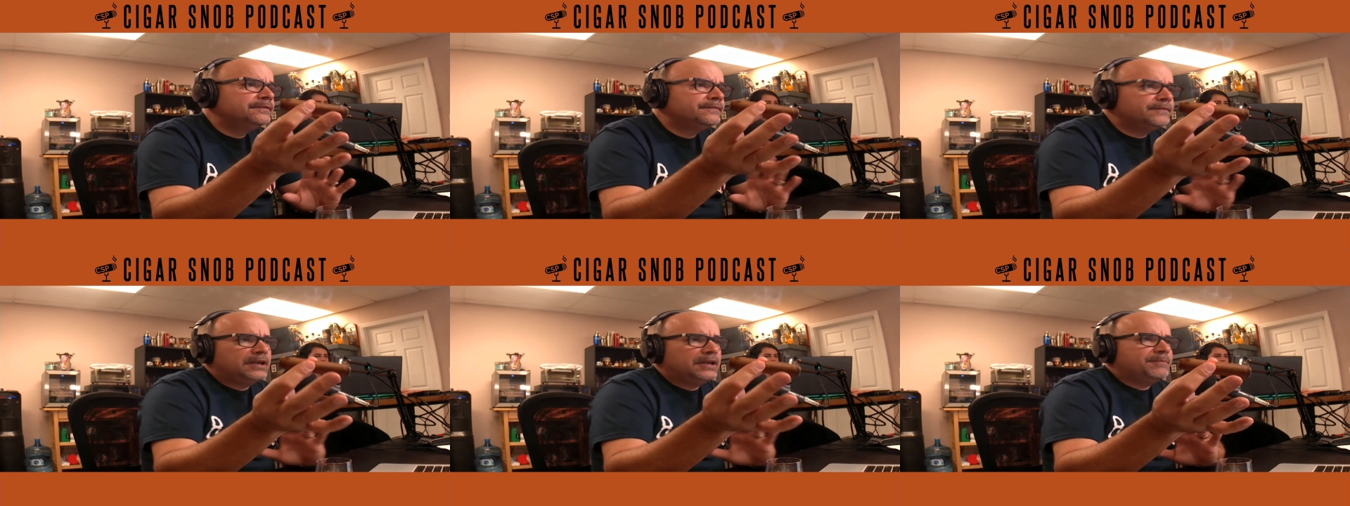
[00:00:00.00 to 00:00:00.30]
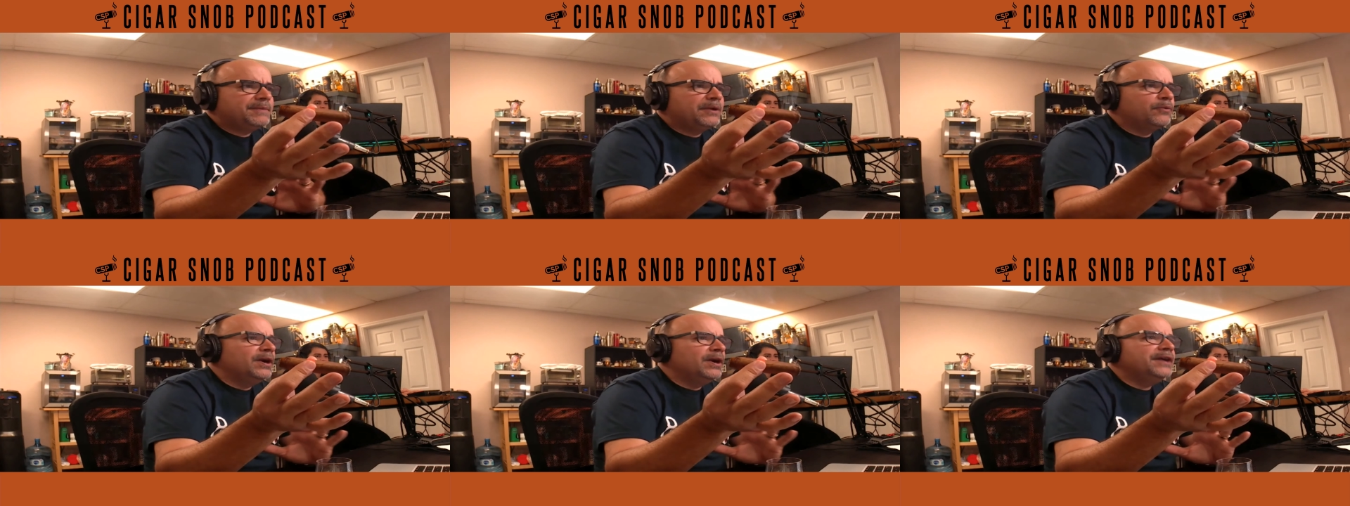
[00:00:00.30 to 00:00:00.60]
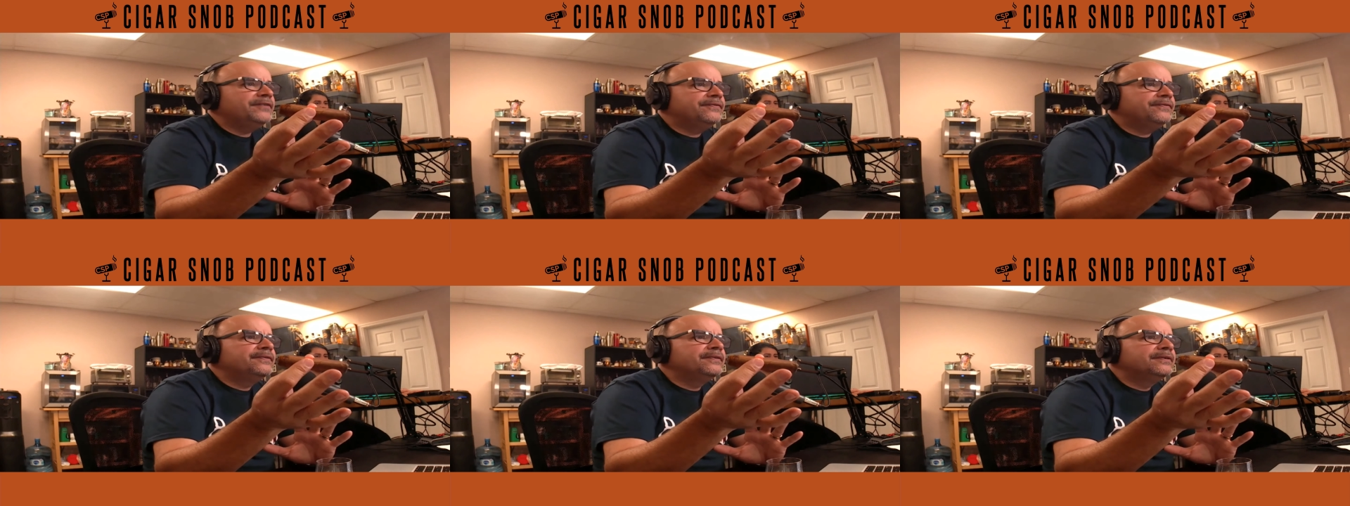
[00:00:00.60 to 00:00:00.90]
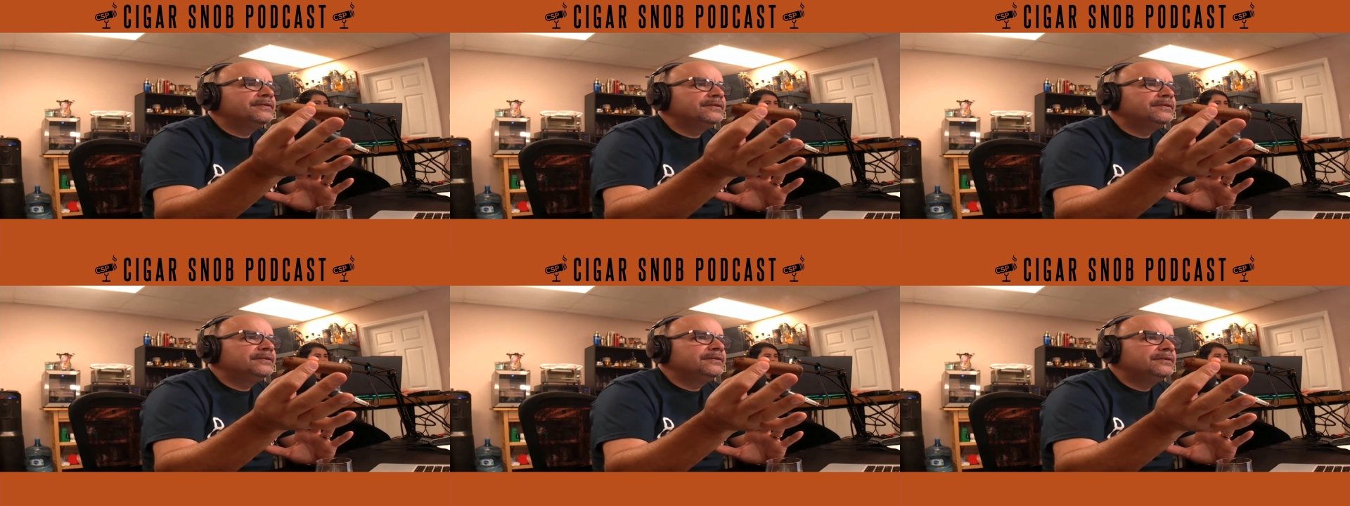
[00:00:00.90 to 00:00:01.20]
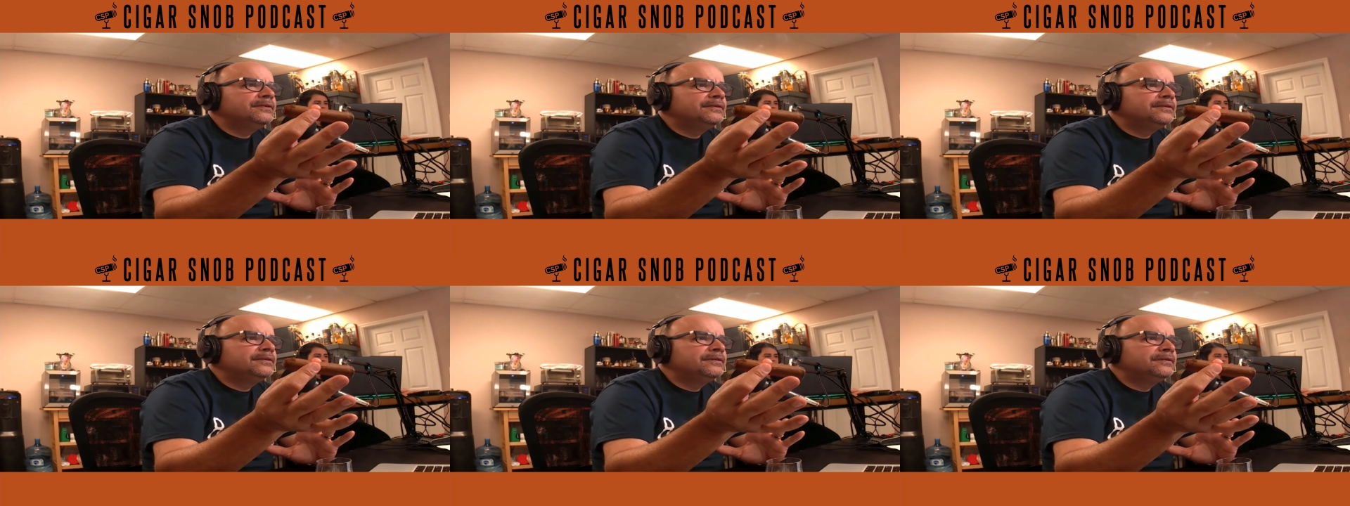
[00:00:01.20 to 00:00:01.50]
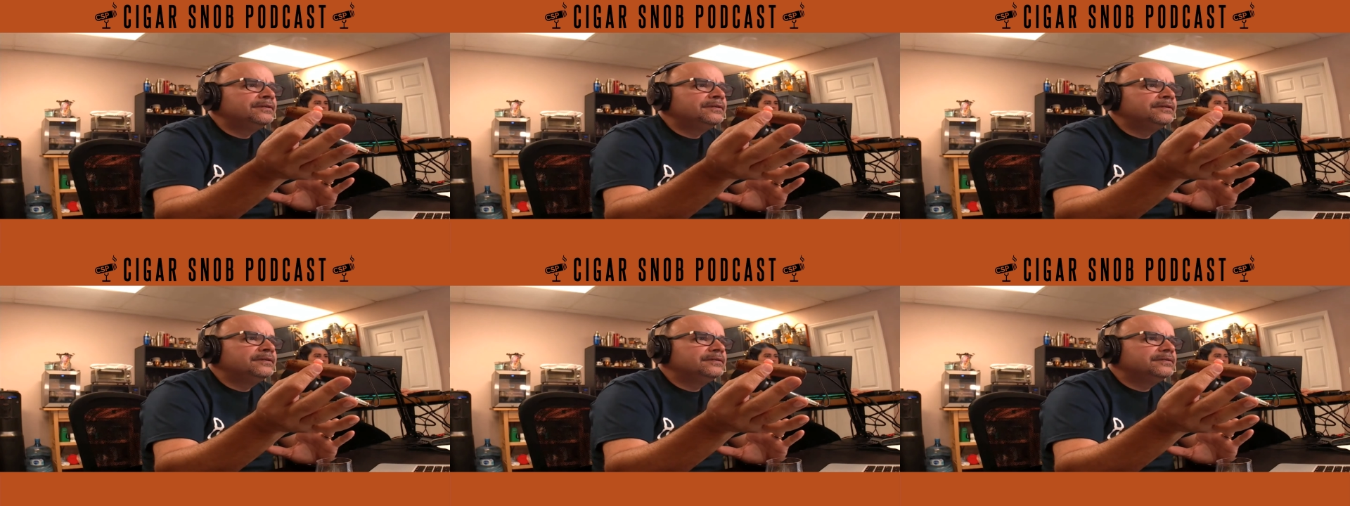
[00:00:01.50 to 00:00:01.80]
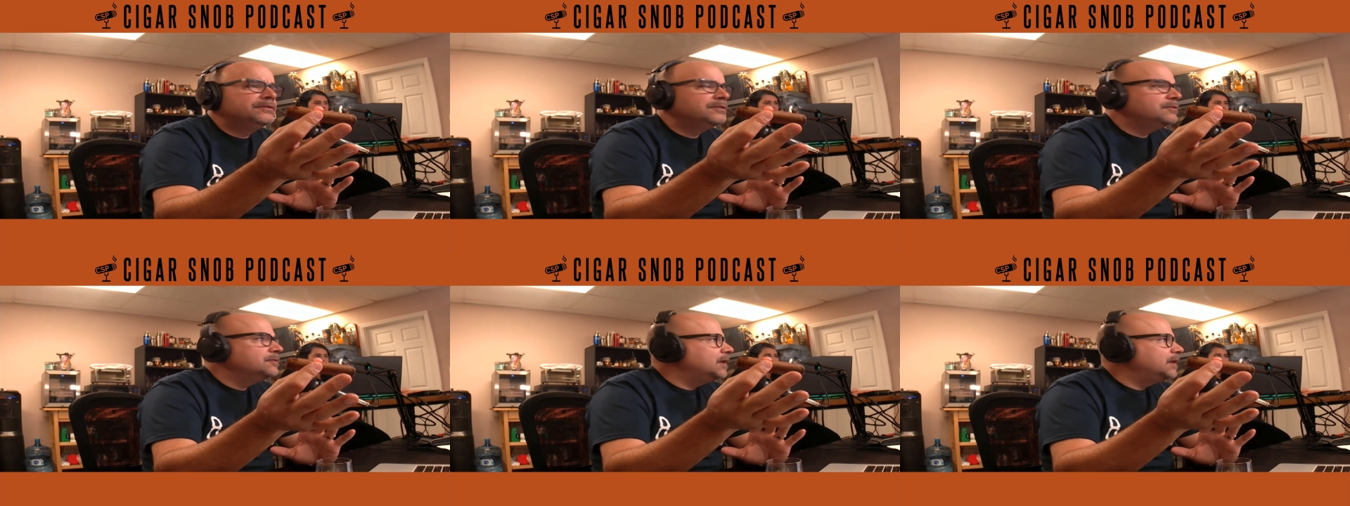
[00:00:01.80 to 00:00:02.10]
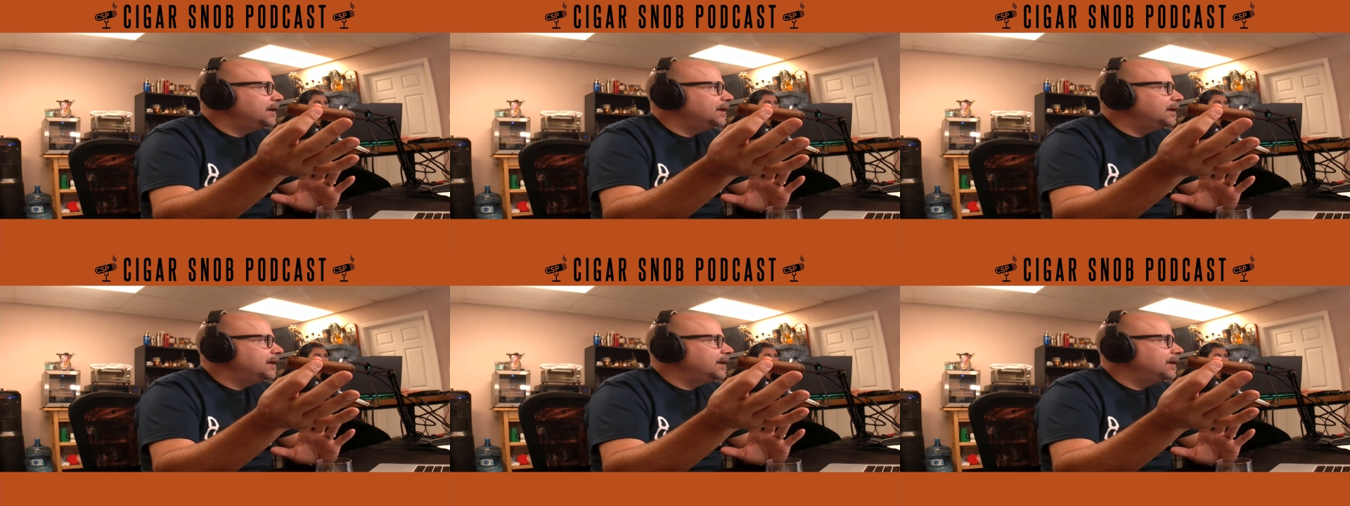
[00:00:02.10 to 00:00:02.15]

for like my wife, who mm-hmm.